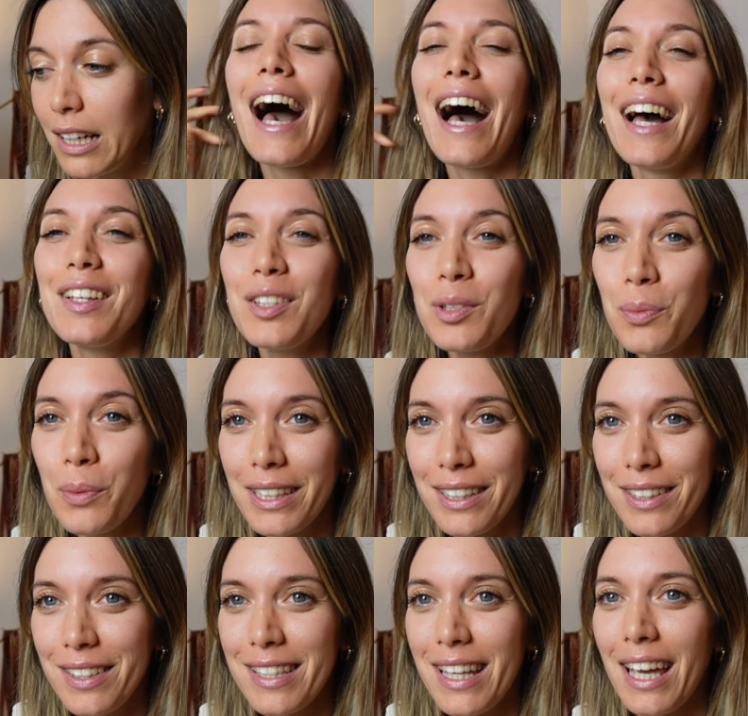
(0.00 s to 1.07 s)
I just wanted
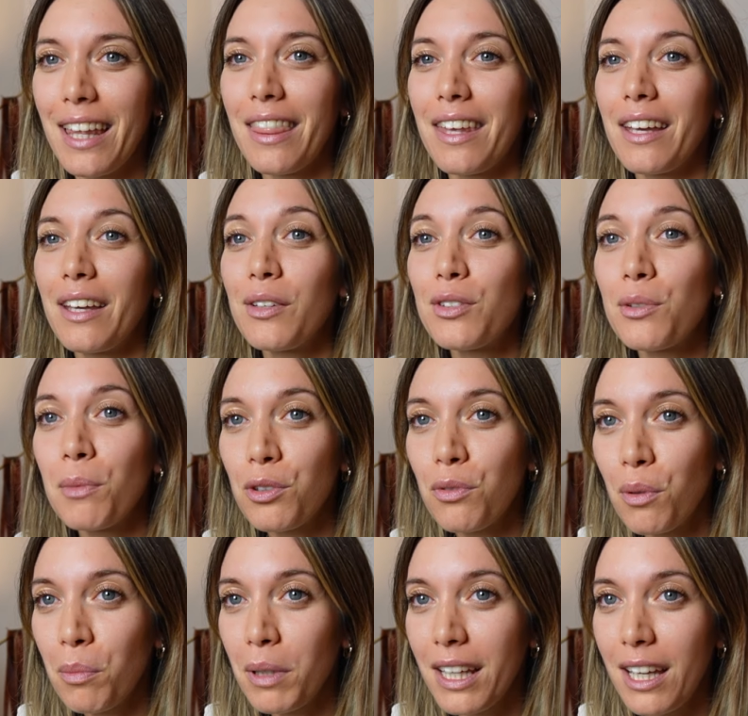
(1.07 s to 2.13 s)
to say thank you so much
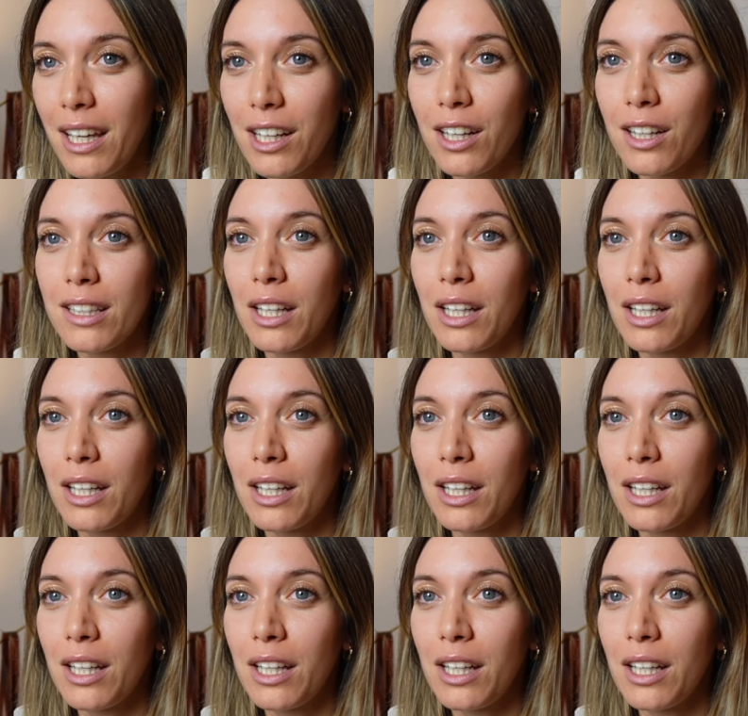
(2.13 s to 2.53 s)
for being here.